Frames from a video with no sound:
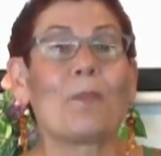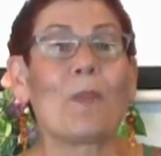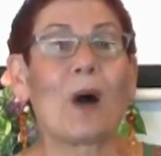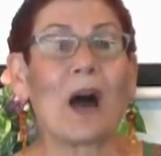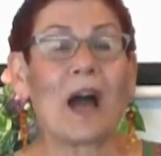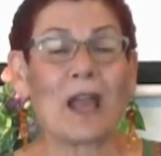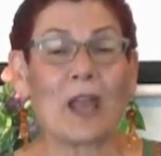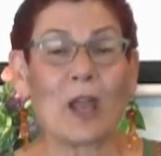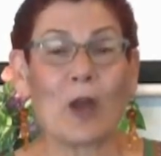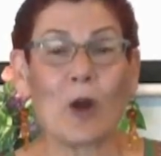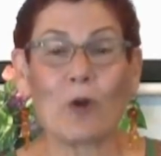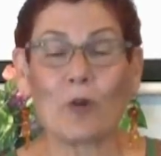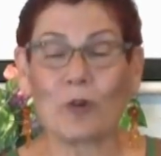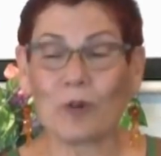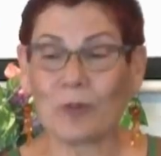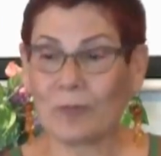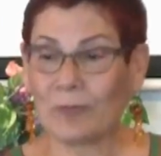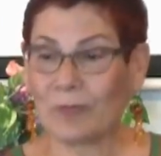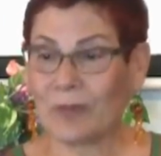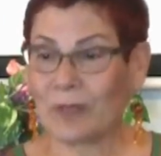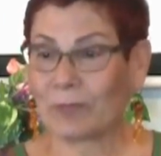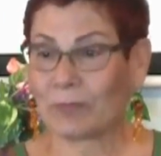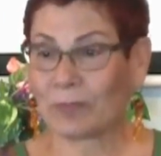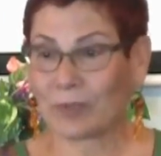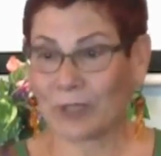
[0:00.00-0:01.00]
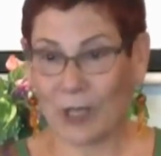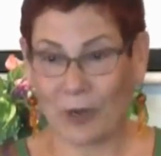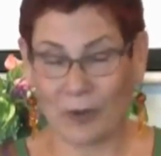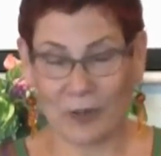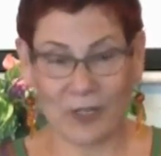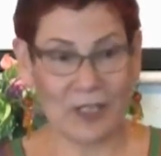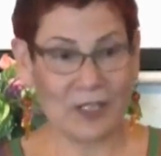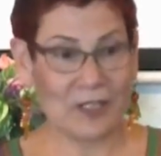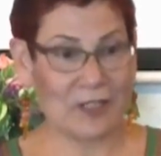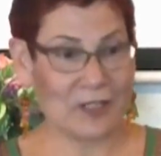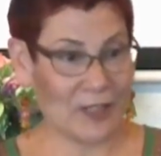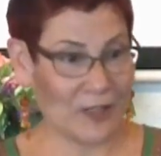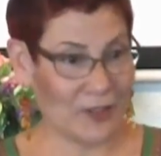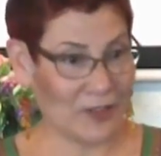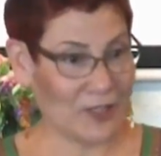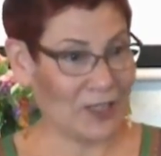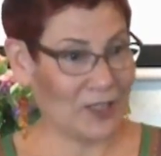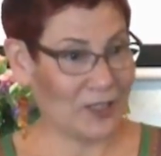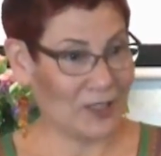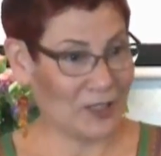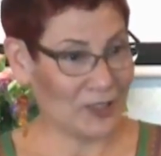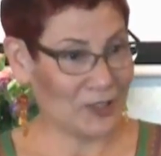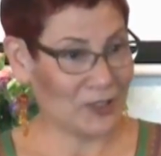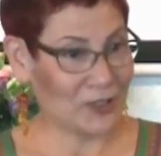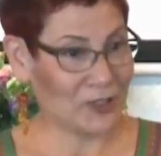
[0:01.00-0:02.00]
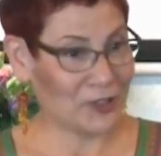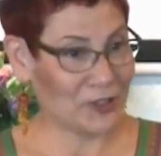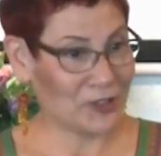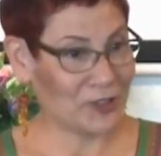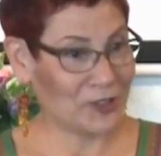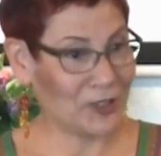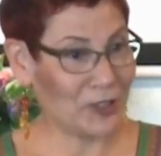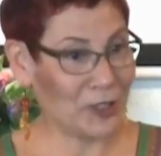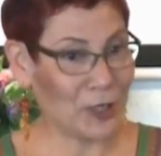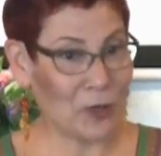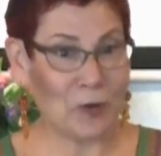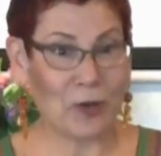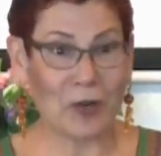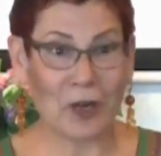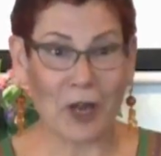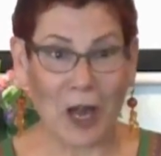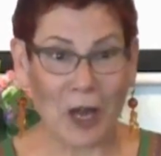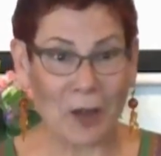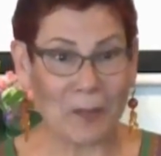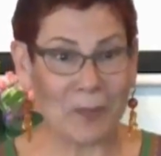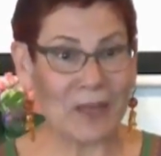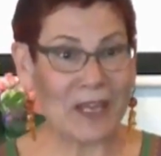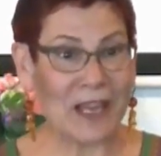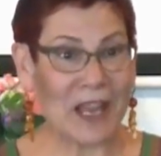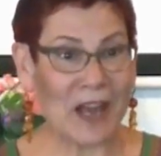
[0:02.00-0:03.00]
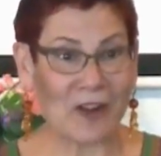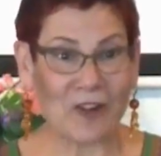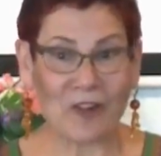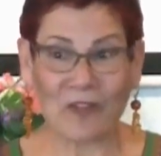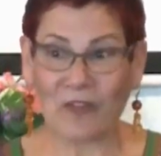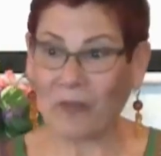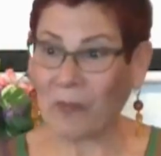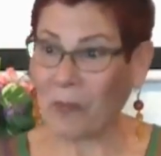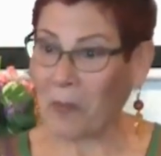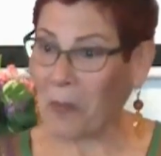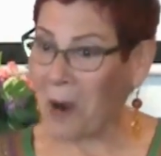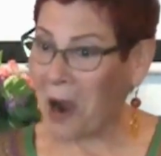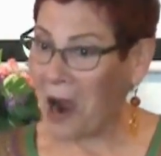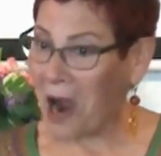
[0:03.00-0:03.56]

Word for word: my own bloated nothingness. You know, got me out of